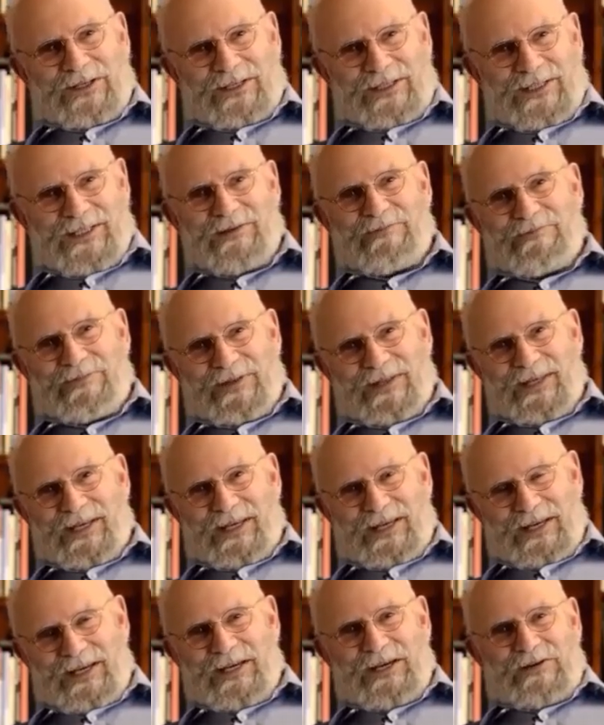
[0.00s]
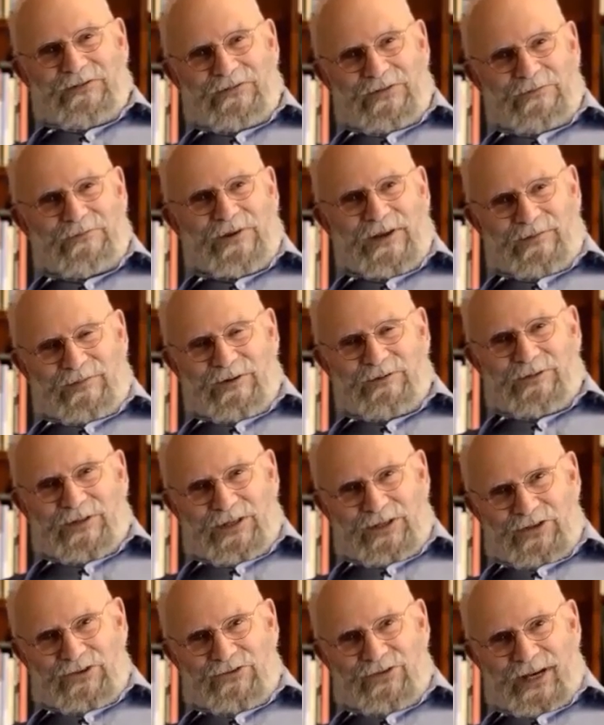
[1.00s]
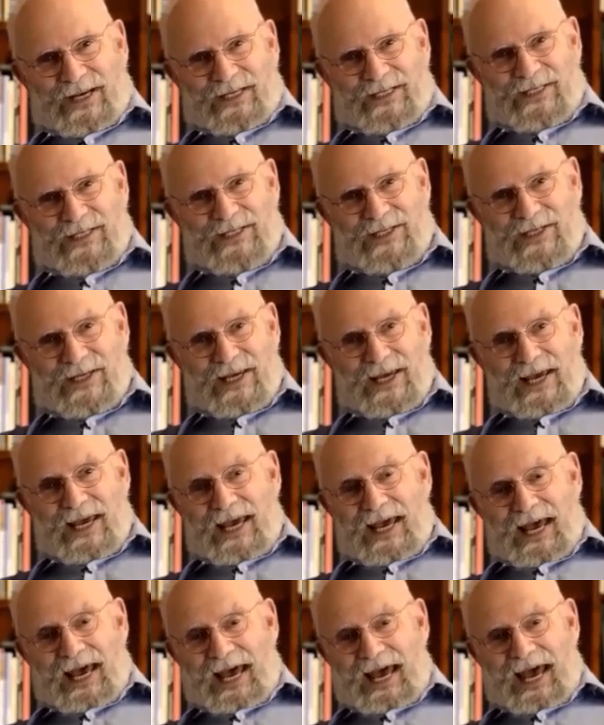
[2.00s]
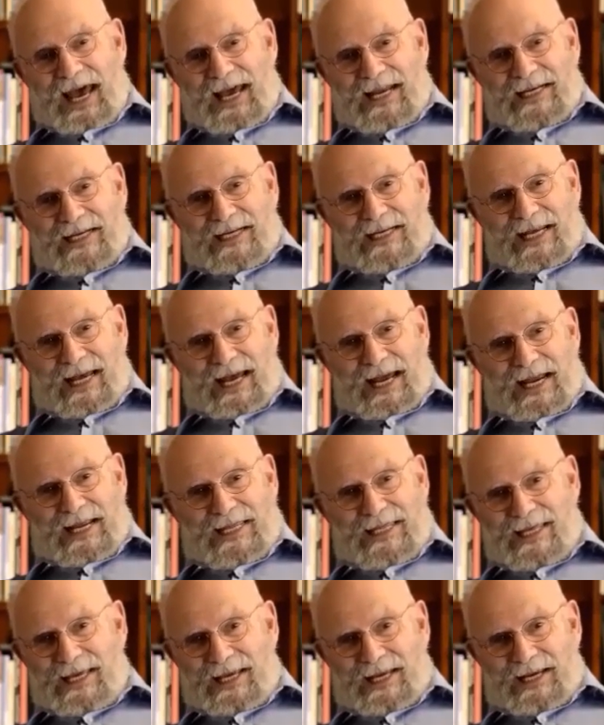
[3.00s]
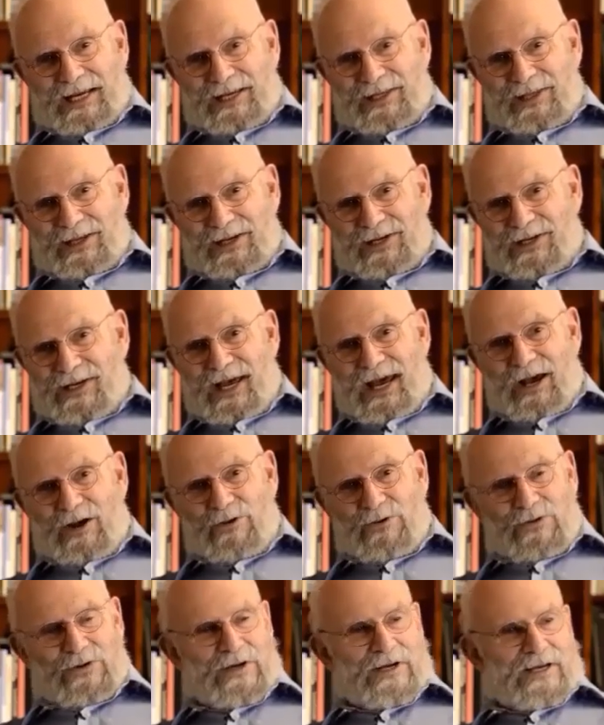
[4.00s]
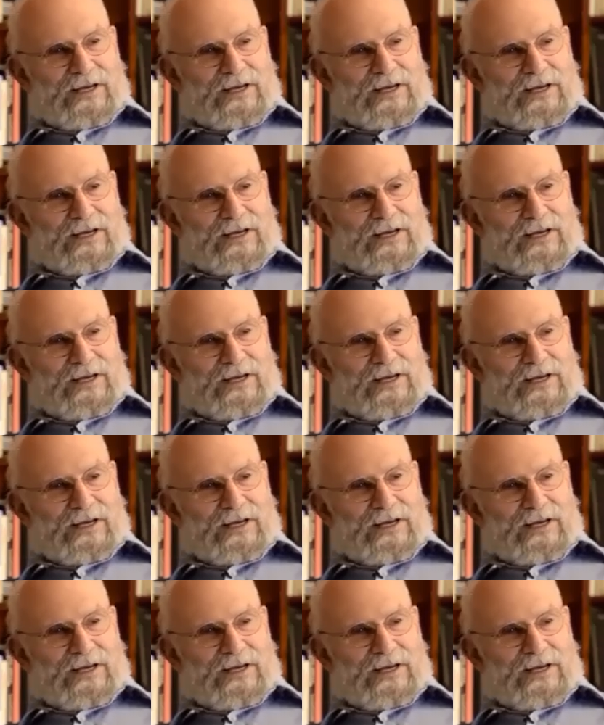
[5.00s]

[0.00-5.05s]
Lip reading: sympathy for people with Tourette's. And I think that now,